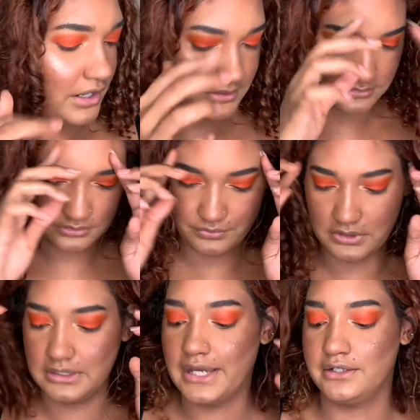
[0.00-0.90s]
Alright, so
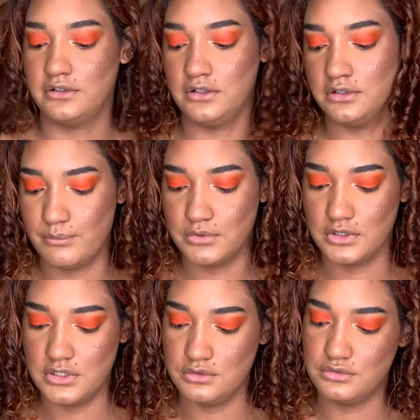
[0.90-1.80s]
for the liner, I'm
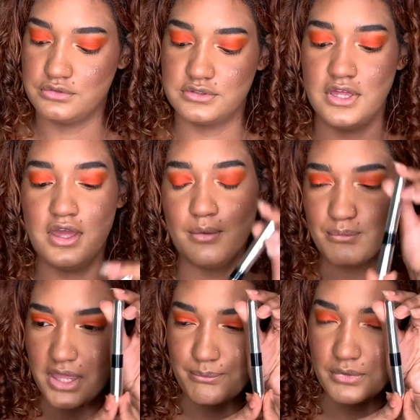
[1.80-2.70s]
gonna use
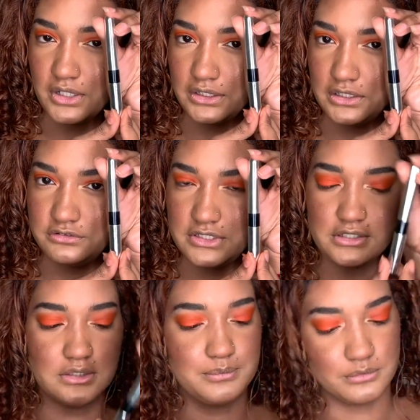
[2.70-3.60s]
my Marc
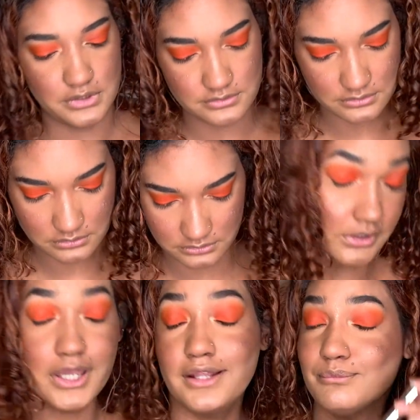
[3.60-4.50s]
Jacobs. What is this called?
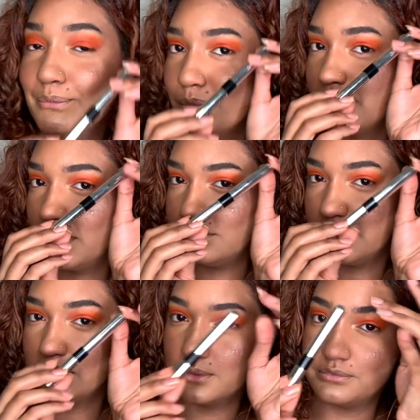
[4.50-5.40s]
Okay, my Marc
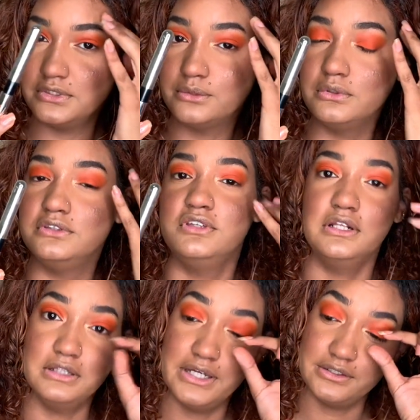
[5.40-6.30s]
Jacobs liquid
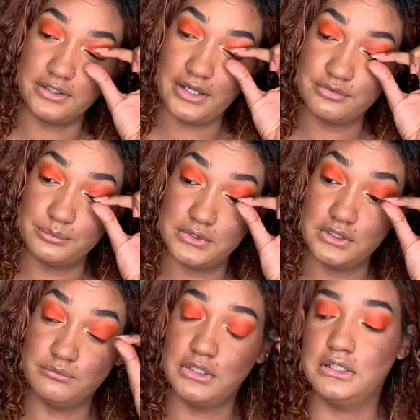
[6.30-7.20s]
gel liner. I have
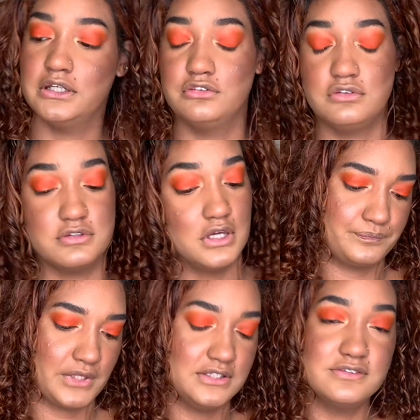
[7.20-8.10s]
something in my lashes.
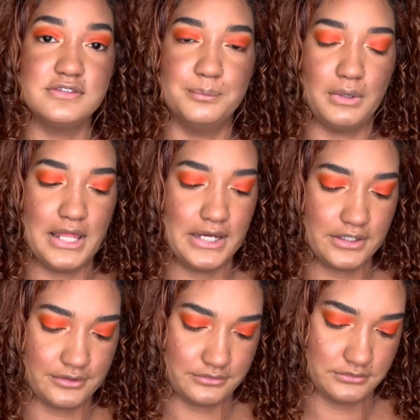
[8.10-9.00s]
This is the
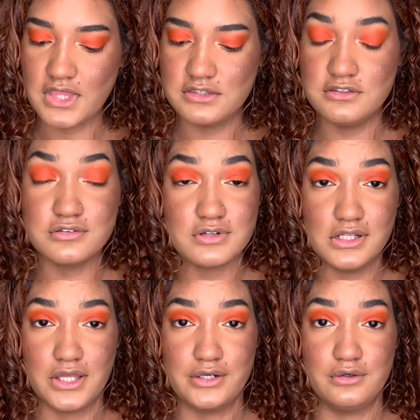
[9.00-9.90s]
black. This is a
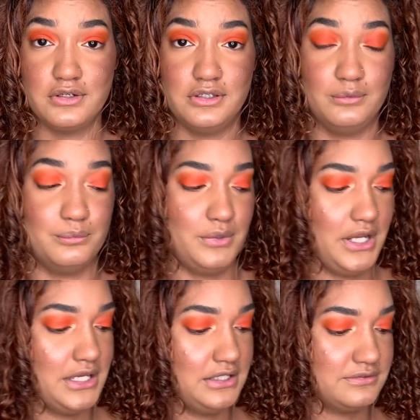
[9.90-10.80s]
great liner.
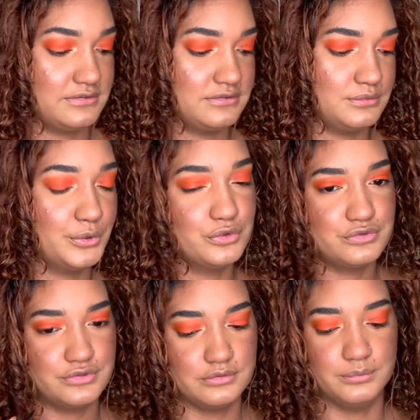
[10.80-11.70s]
It's
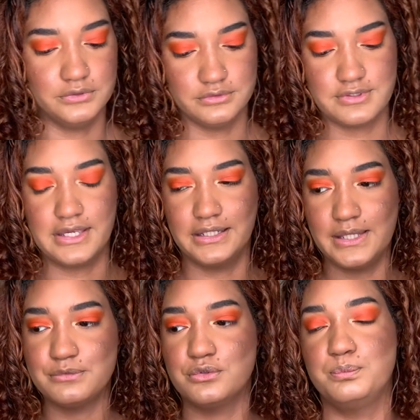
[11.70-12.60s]
supposed, well, it
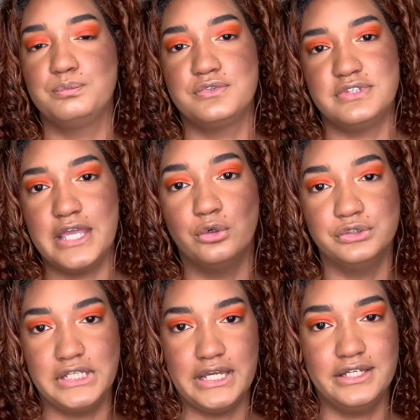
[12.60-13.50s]
claims to stay
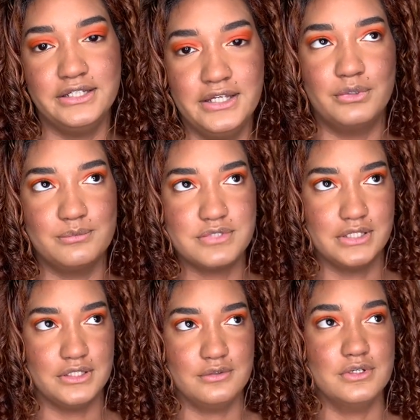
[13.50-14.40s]
all day, and what I'm
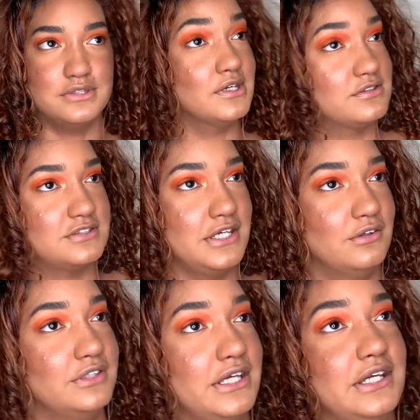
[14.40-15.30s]
telling you, it does stay
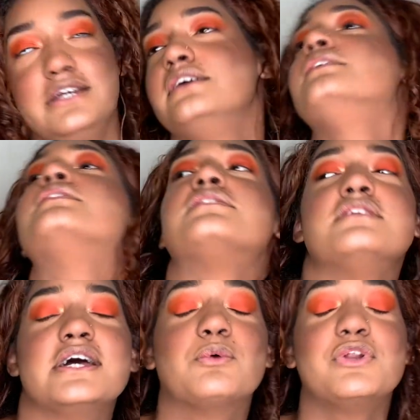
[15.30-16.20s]
all day. Is
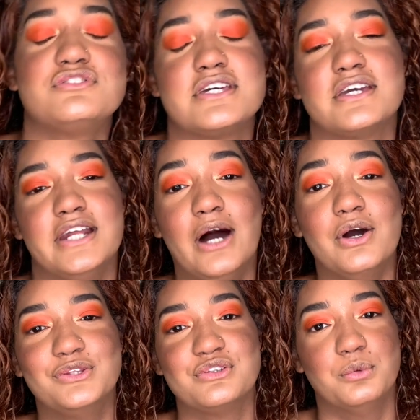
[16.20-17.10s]
like when you're taking it
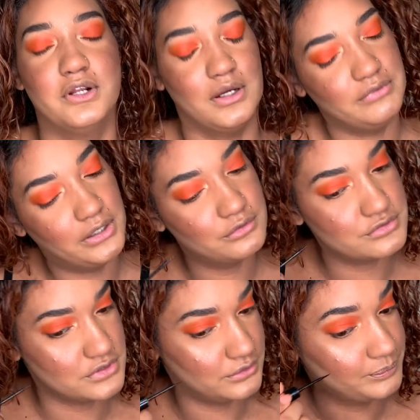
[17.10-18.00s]
out, it doesn't want to come out.
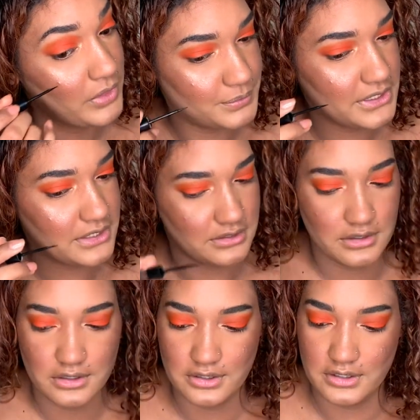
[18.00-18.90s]
So it's pretty
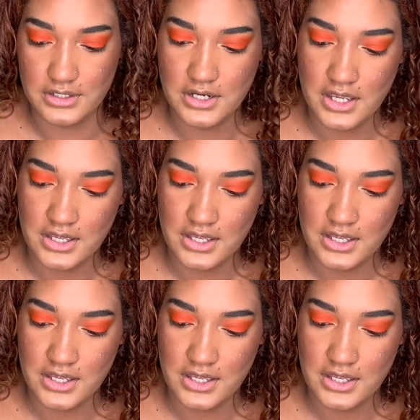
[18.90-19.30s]
good.